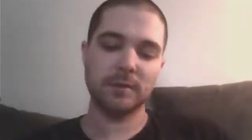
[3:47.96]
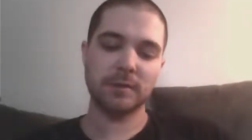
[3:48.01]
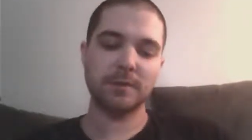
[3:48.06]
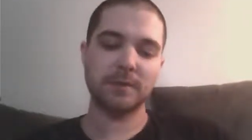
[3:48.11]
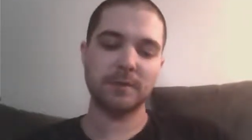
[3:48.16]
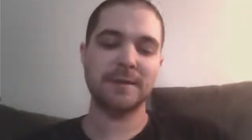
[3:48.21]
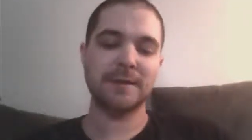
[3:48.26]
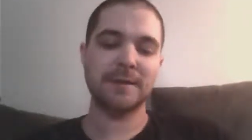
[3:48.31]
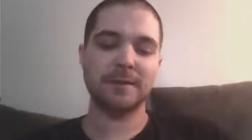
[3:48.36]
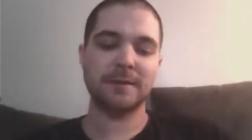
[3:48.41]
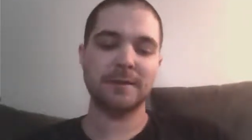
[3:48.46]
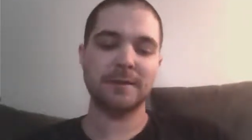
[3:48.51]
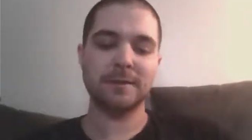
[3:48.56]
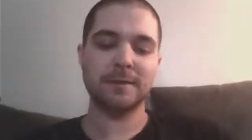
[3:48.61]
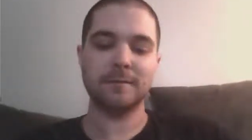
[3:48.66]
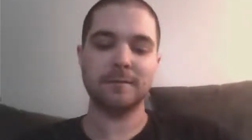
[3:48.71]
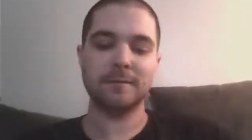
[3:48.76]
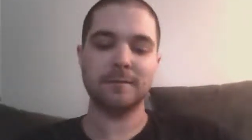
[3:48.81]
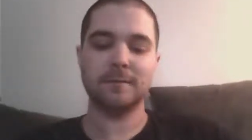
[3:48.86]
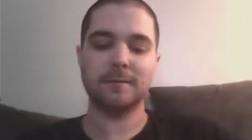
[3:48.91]
daily
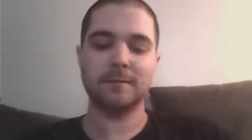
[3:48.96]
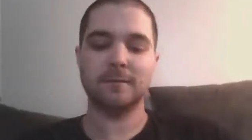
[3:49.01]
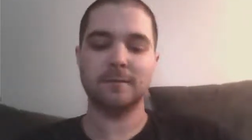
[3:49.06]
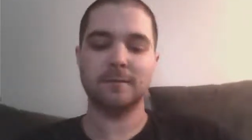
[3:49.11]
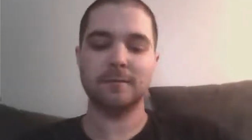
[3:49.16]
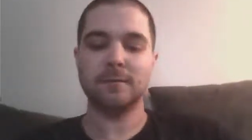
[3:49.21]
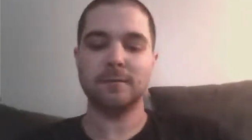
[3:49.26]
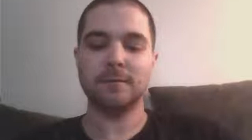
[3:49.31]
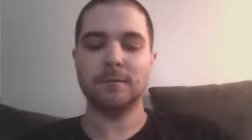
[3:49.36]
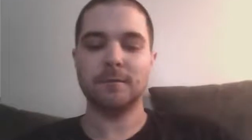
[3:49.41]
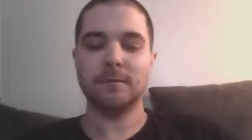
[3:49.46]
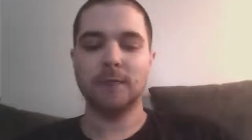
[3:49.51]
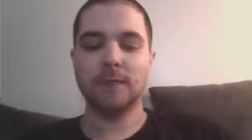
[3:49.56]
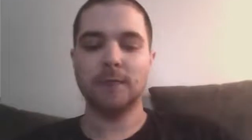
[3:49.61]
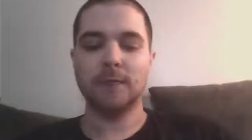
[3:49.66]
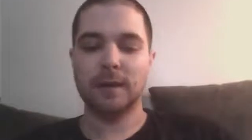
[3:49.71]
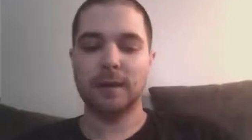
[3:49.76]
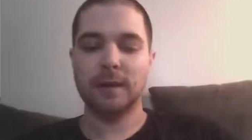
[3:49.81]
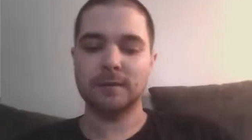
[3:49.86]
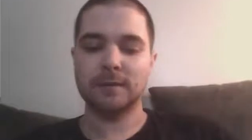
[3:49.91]

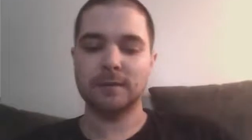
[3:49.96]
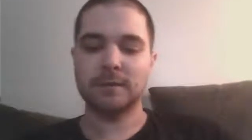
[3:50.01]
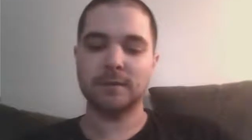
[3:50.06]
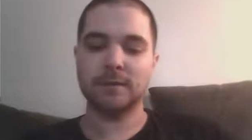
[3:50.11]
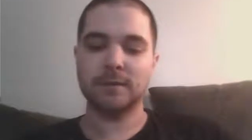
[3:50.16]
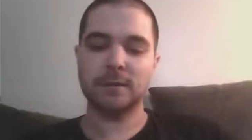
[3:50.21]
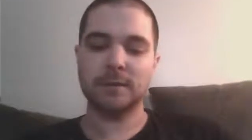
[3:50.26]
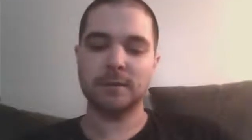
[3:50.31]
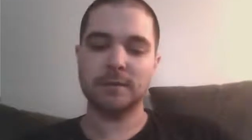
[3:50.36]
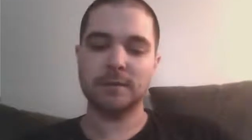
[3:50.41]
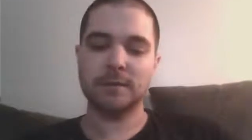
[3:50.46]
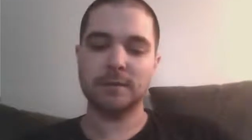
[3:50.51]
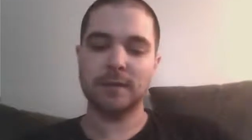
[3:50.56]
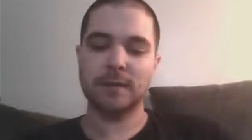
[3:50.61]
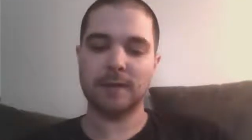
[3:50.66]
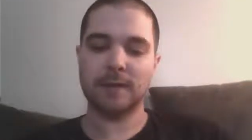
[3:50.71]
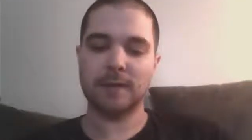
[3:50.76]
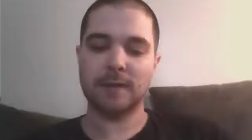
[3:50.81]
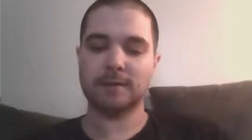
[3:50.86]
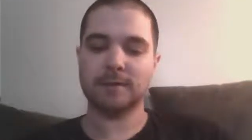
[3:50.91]
activities and
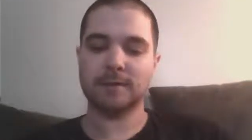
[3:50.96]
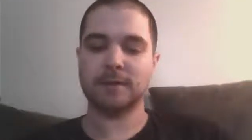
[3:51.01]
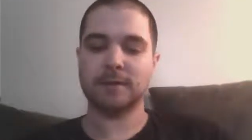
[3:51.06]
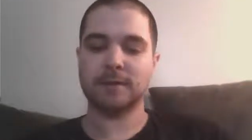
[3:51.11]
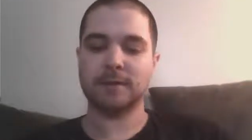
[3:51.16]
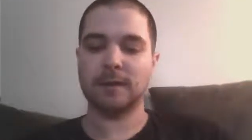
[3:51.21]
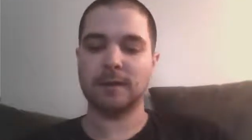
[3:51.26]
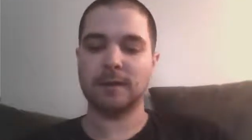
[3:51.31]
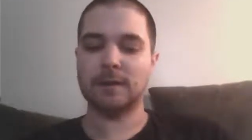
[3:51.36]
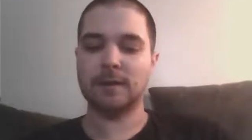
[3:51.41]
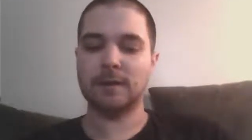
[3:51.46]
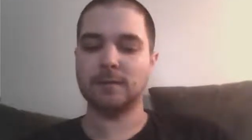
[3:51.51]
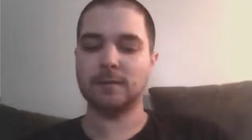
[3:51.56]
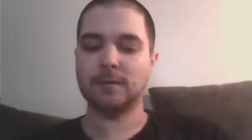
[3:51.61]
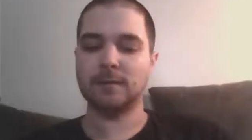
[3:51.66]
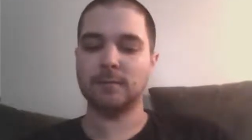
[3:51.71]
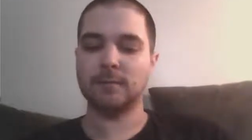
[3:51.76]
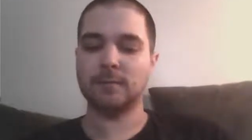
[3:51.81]
tasks that I need to